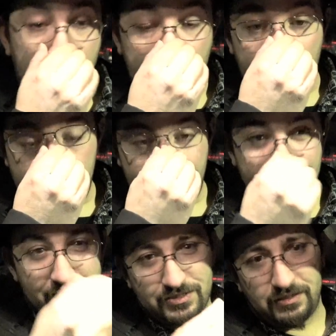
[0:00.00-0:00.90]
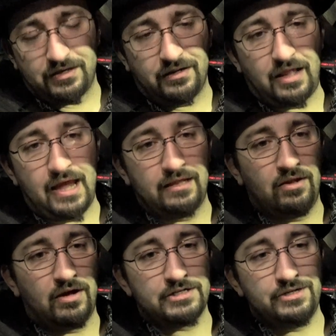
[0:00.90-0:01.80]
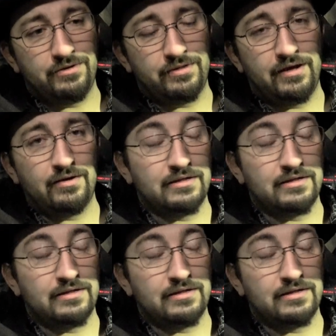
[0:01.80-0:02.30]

Uh, maybe there's a little line loss here or there.